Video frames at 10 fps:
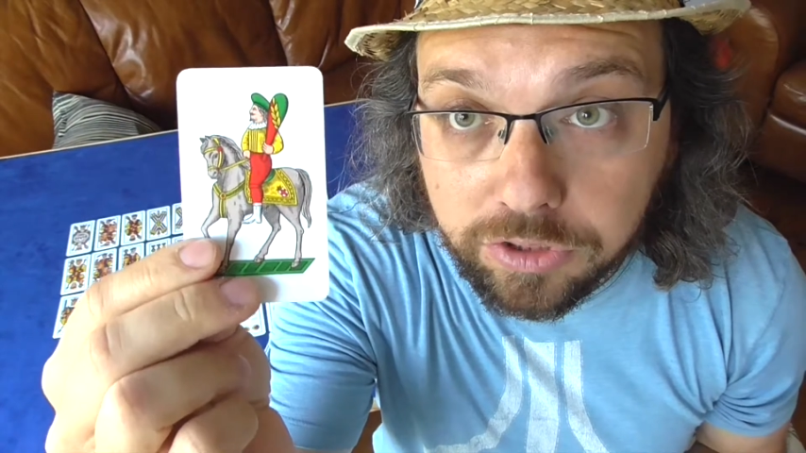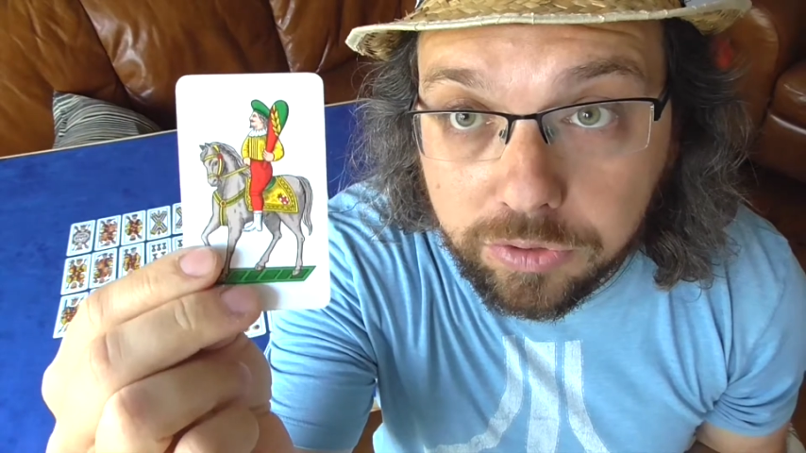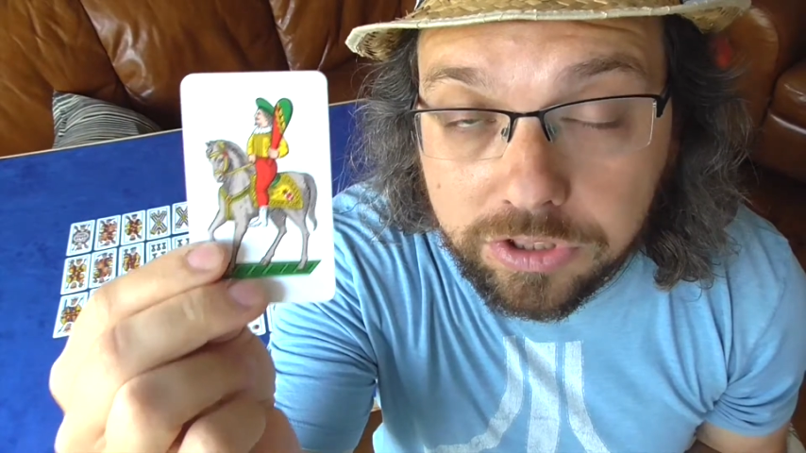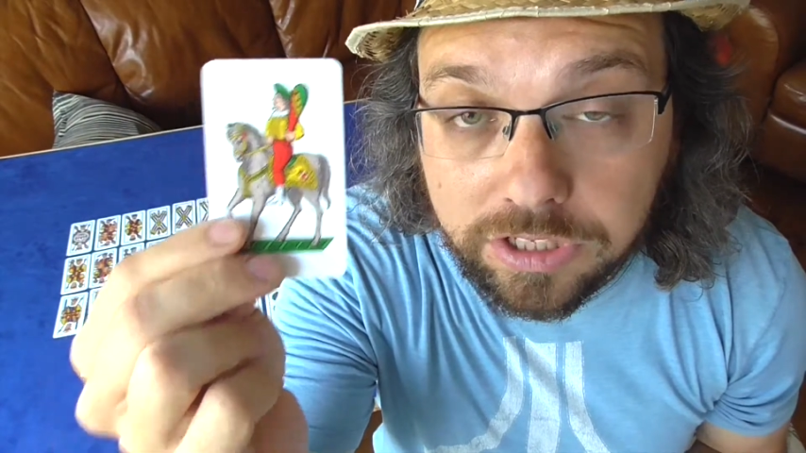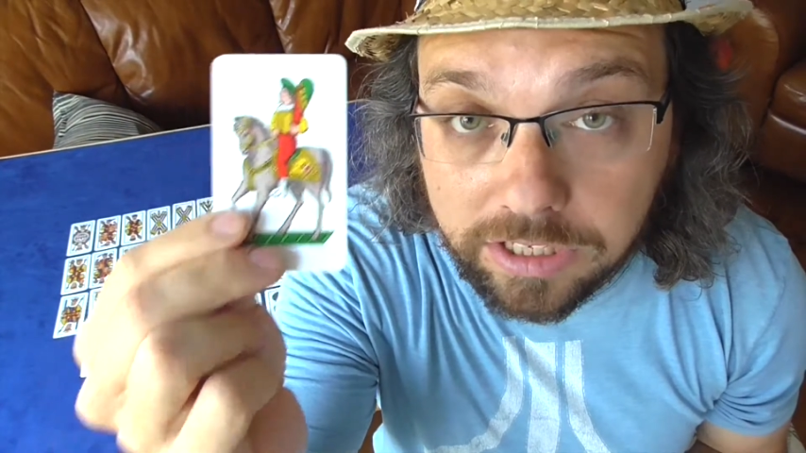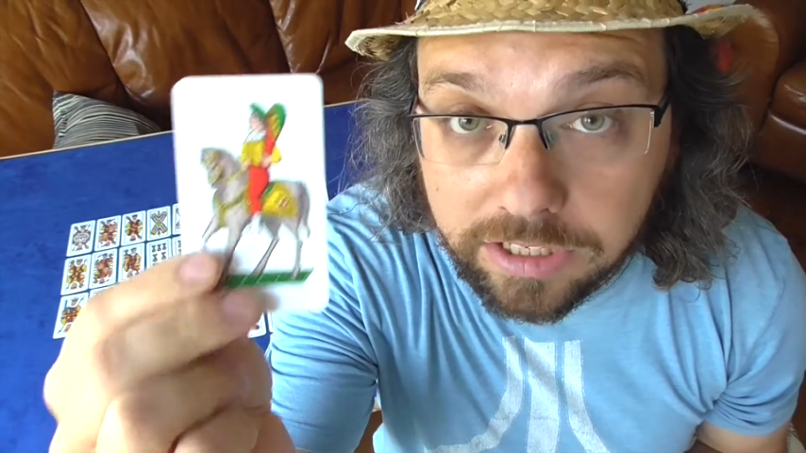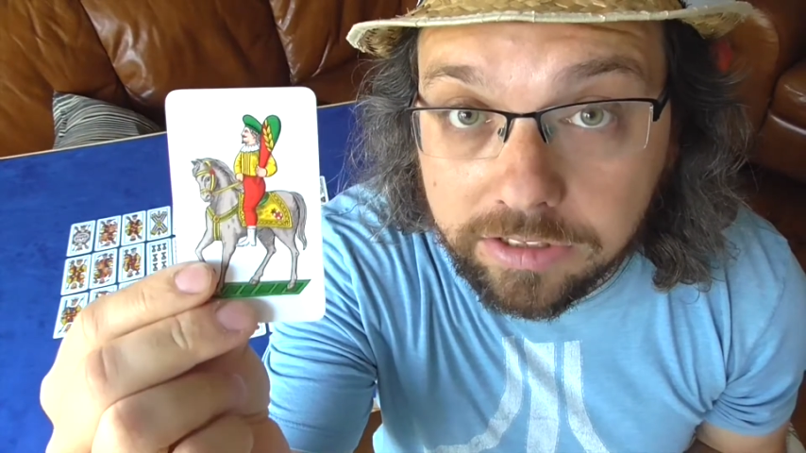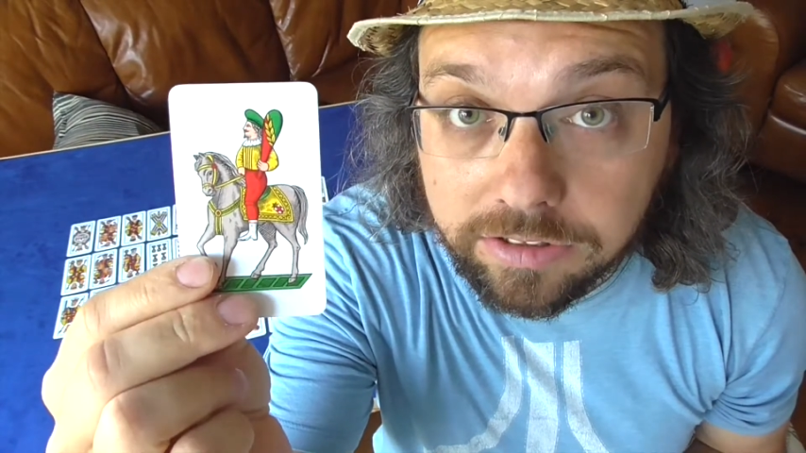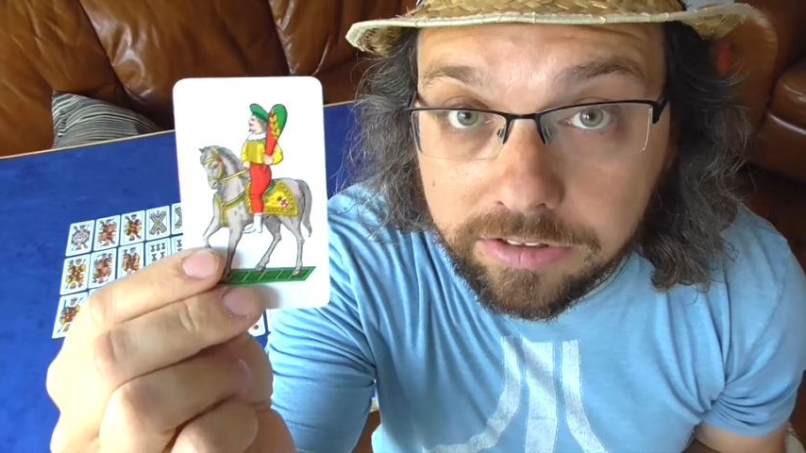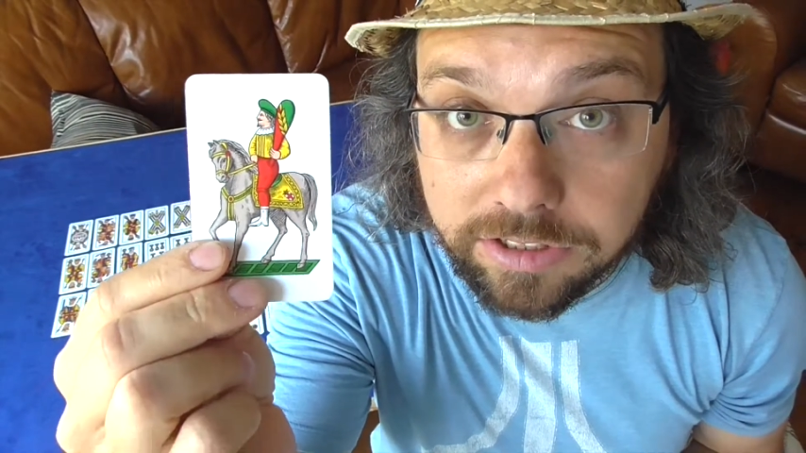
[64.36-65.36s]
used
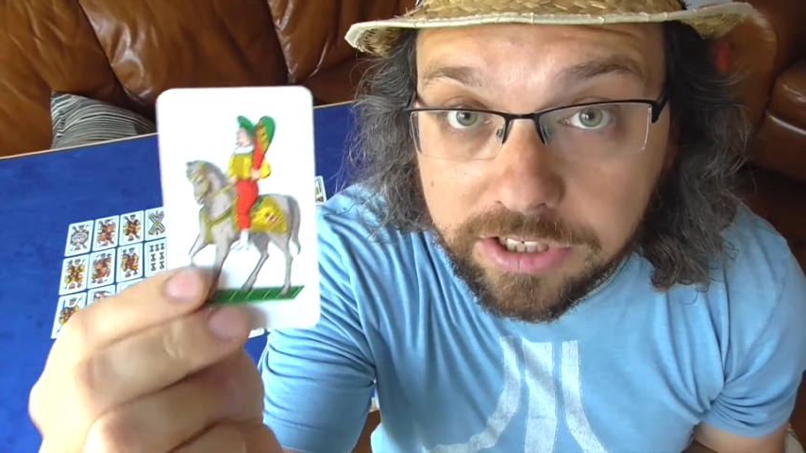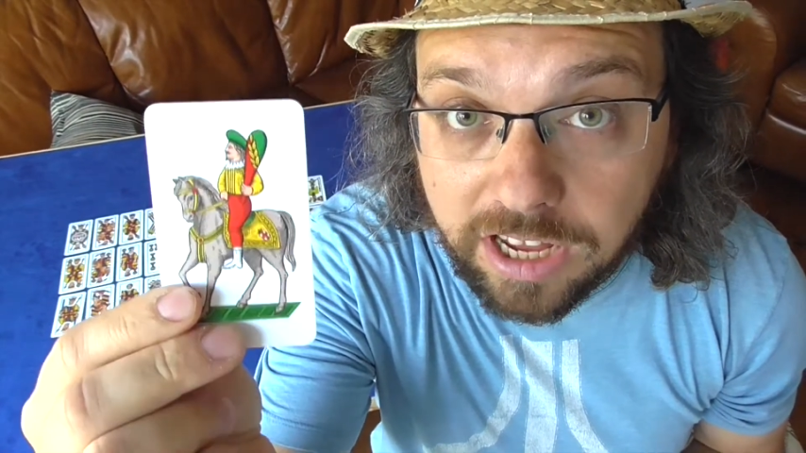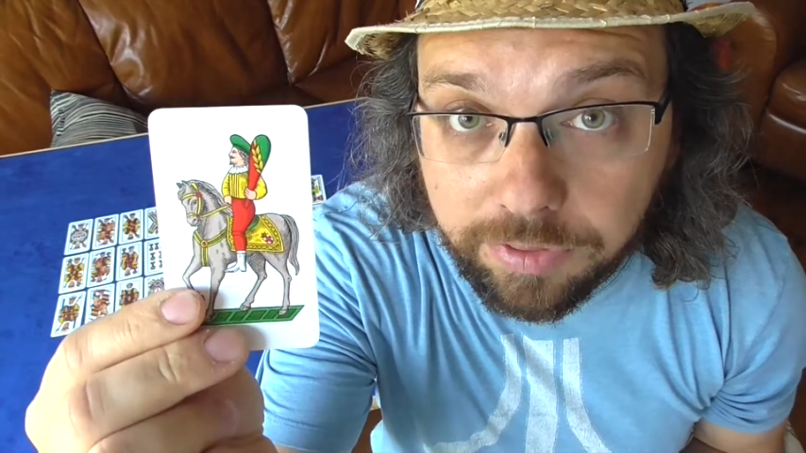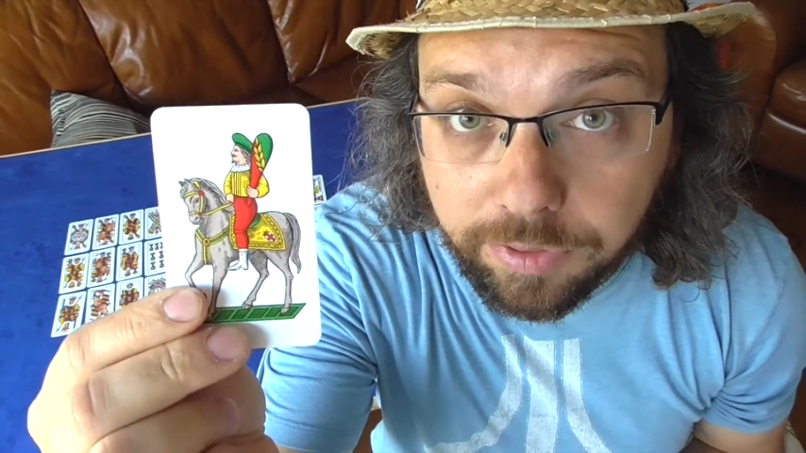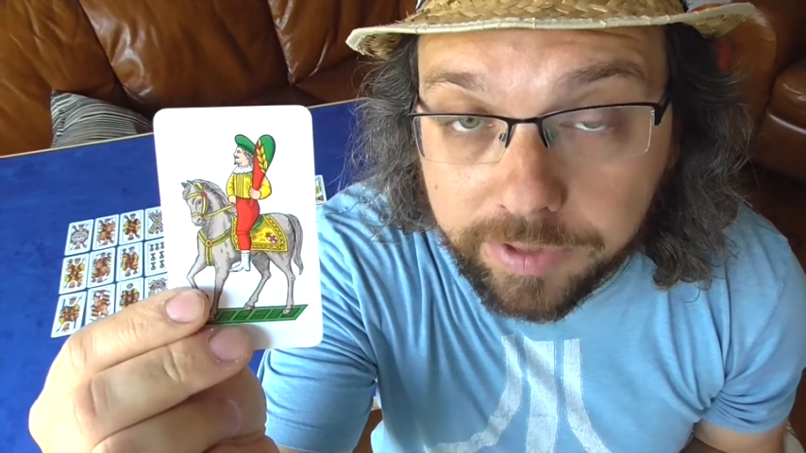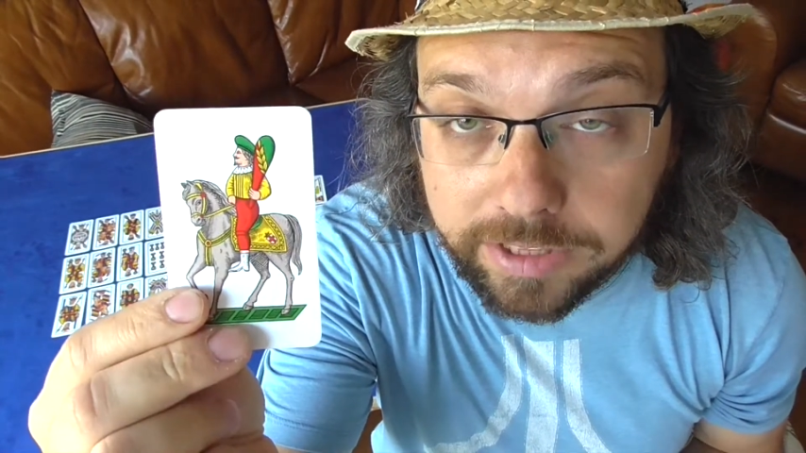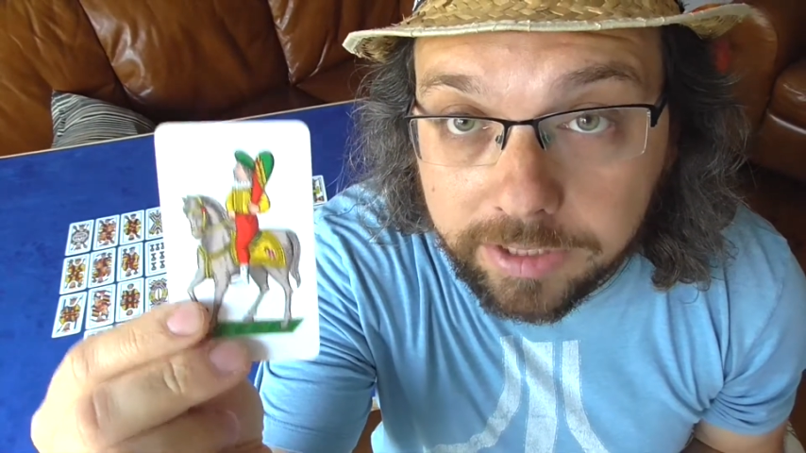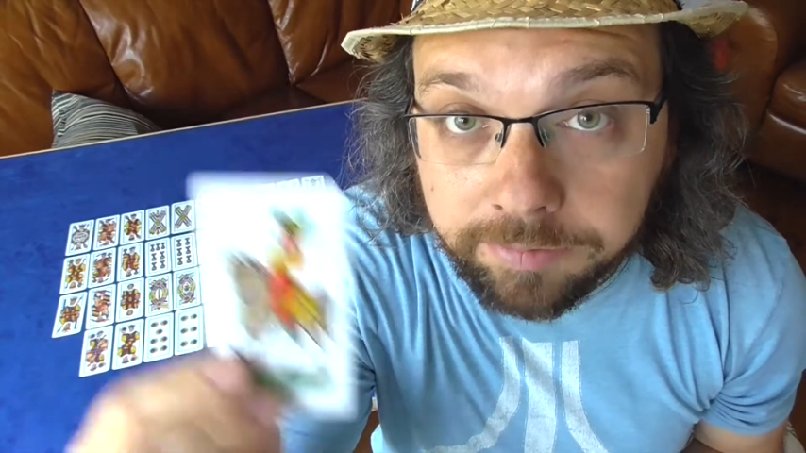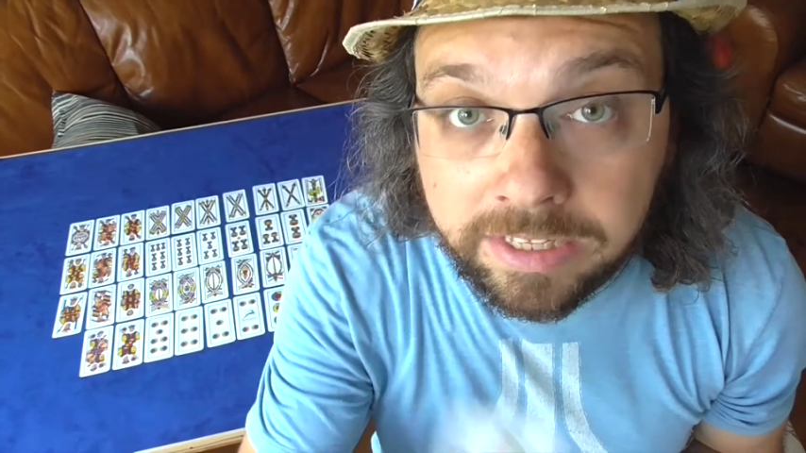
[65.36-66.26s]
in the south of Italy.